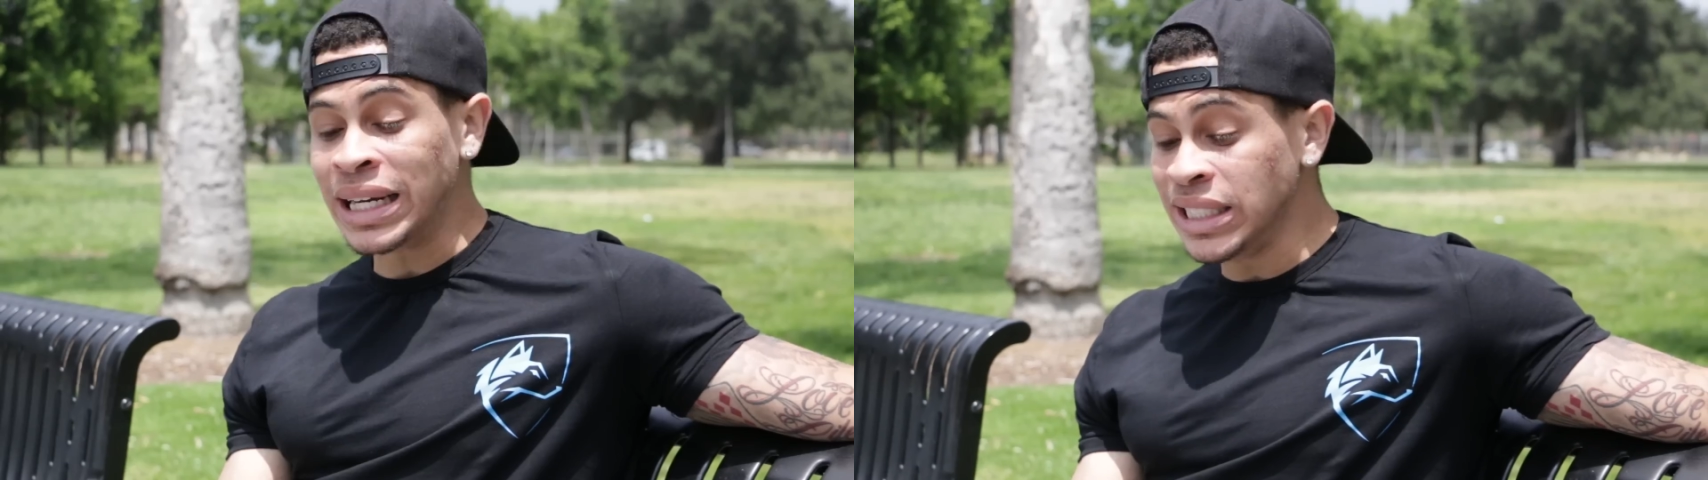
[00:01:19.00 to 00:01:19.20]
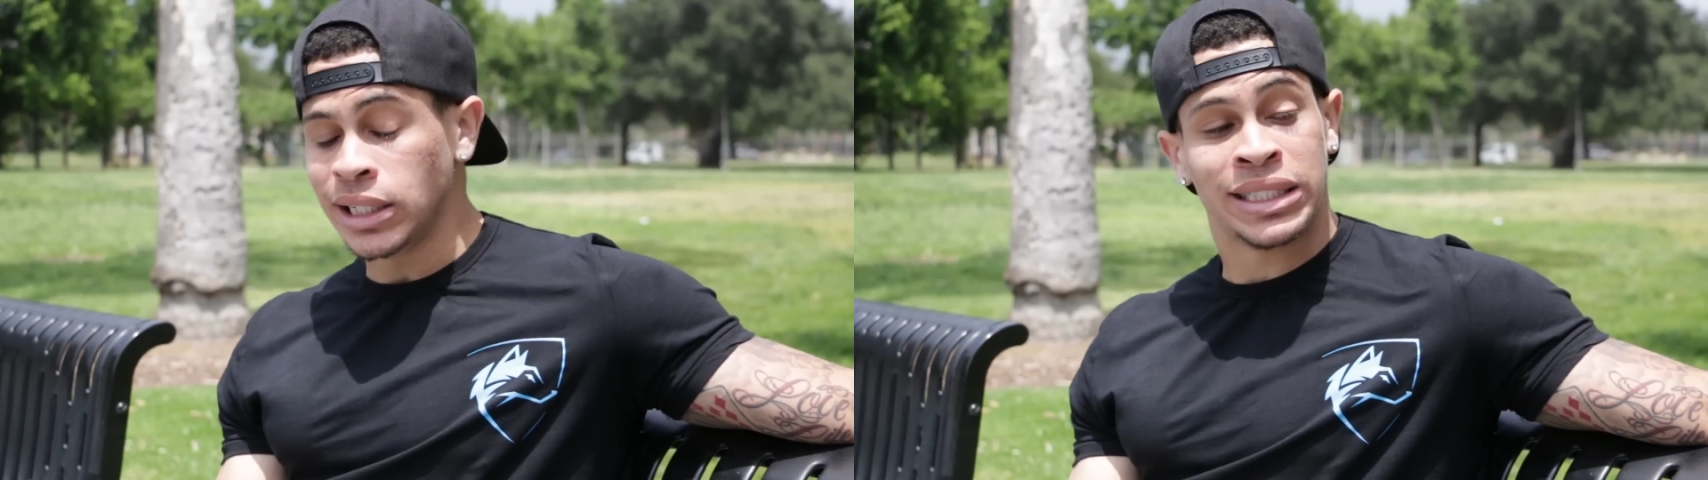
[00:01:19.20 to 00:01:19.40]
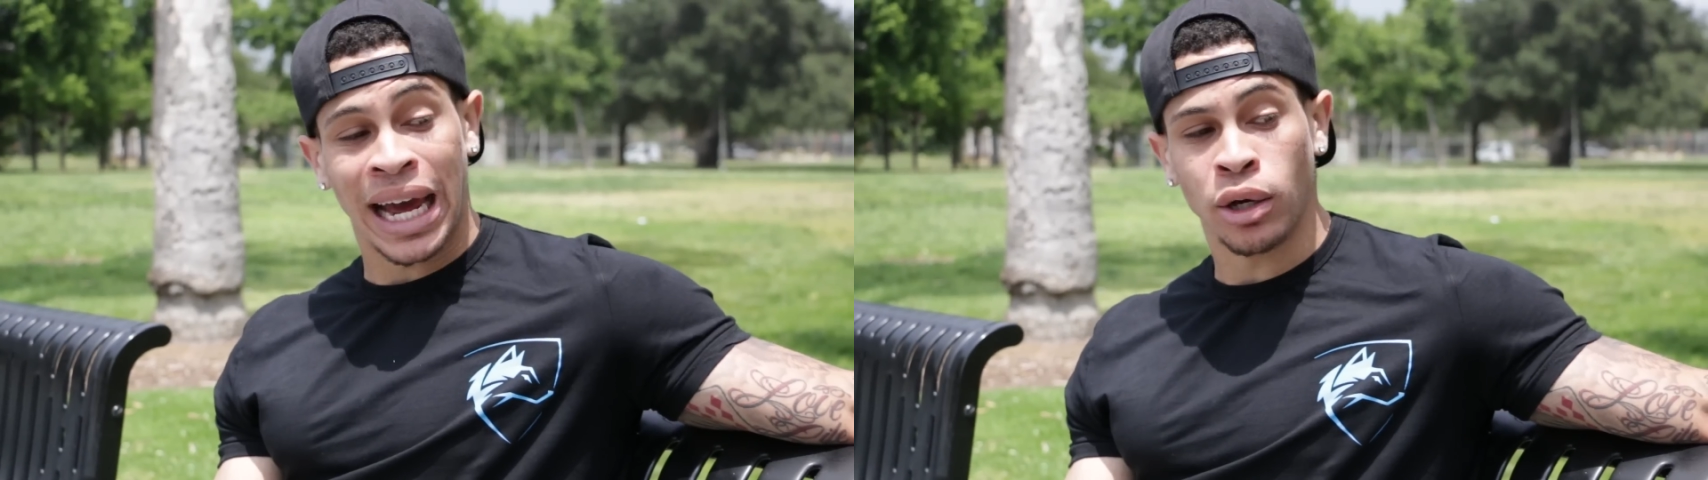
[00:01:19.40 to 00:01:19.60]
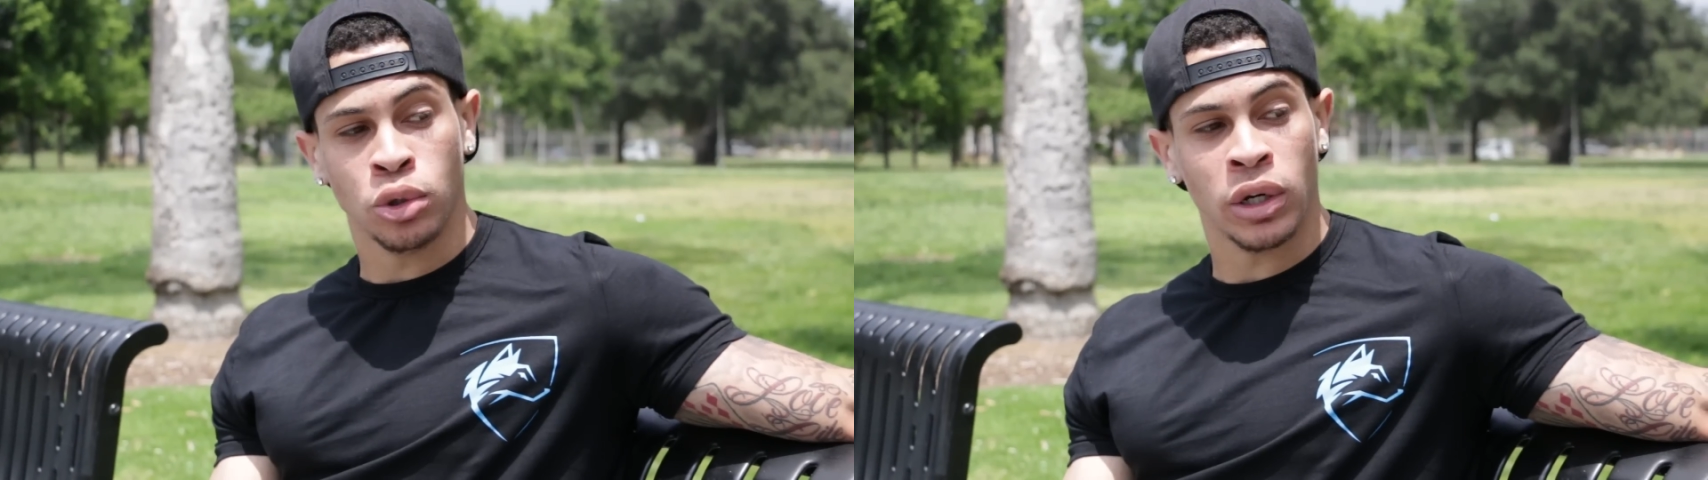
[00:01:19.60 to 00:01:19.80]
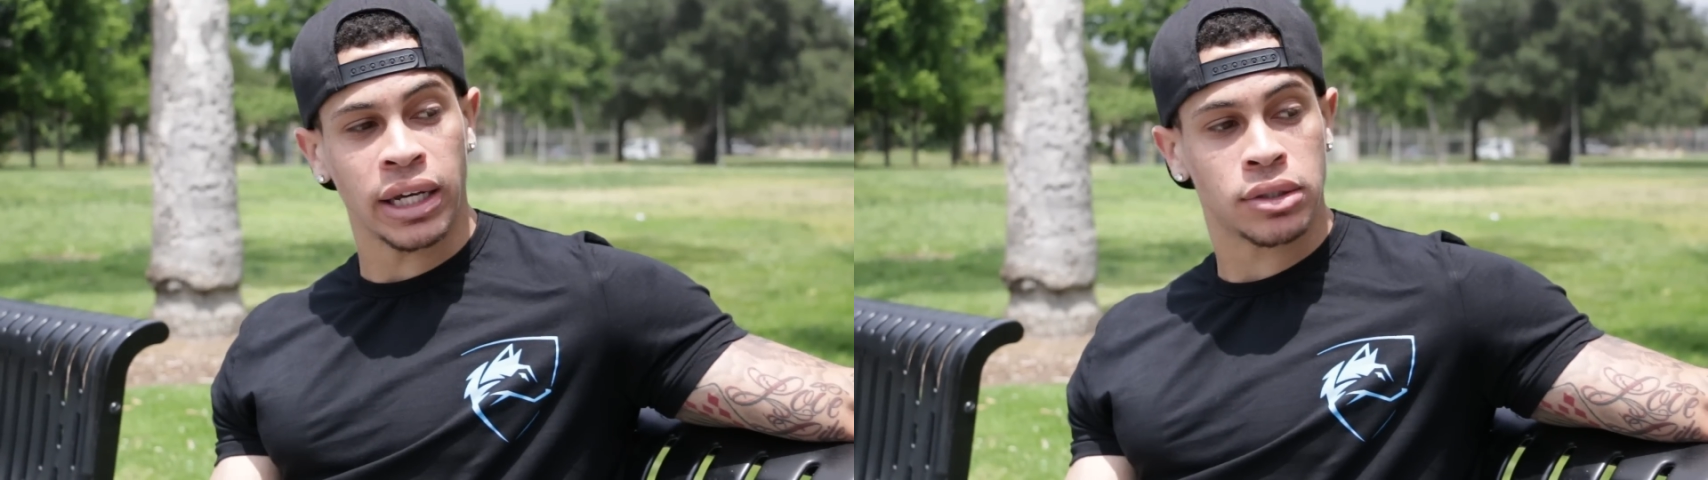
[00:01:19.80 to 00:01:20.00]
I need to tell
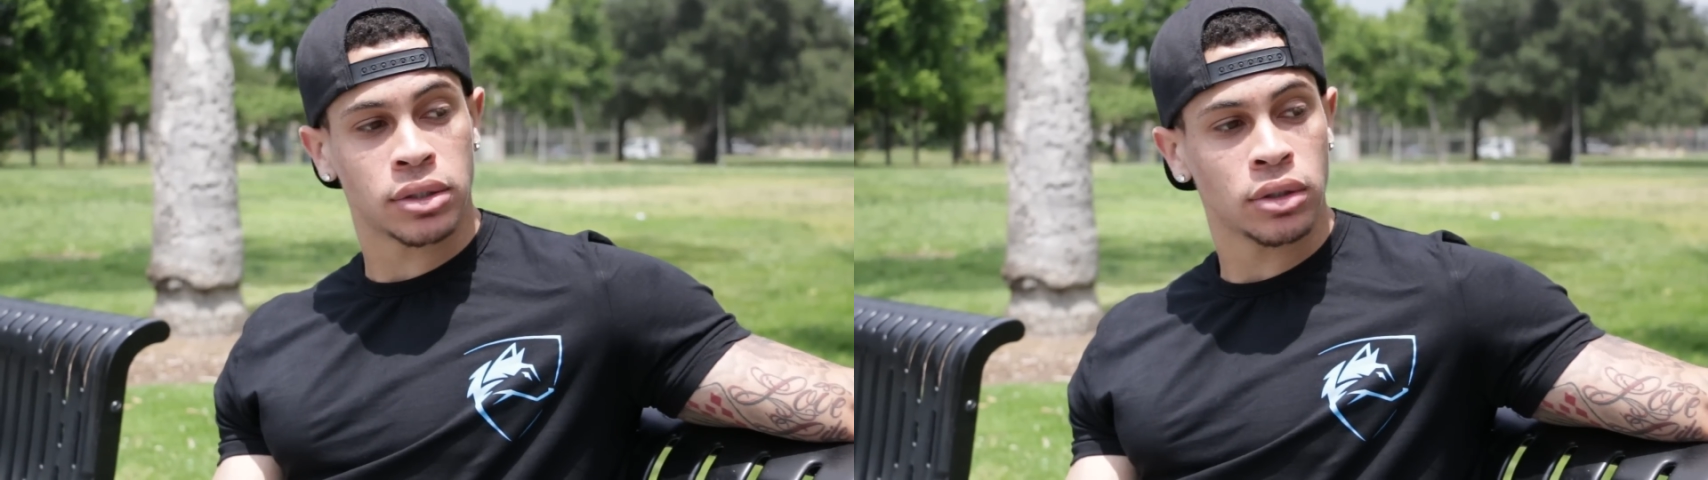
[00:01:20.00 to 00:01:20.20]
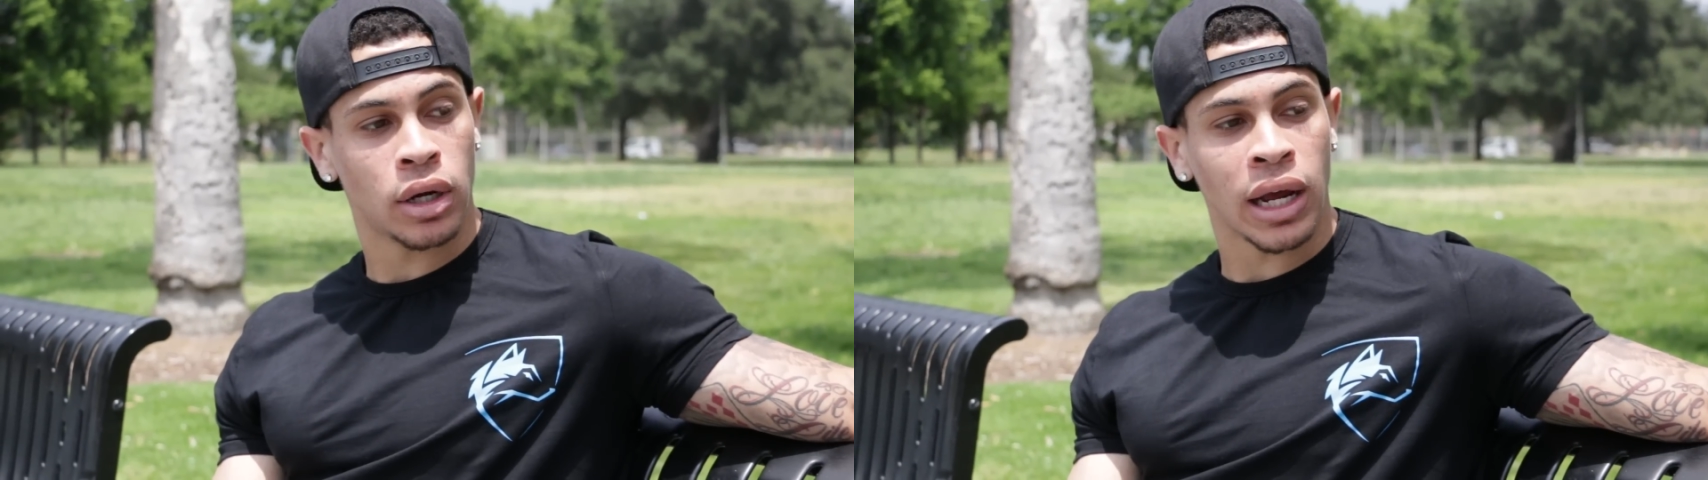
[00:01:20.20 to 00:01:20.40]
you this.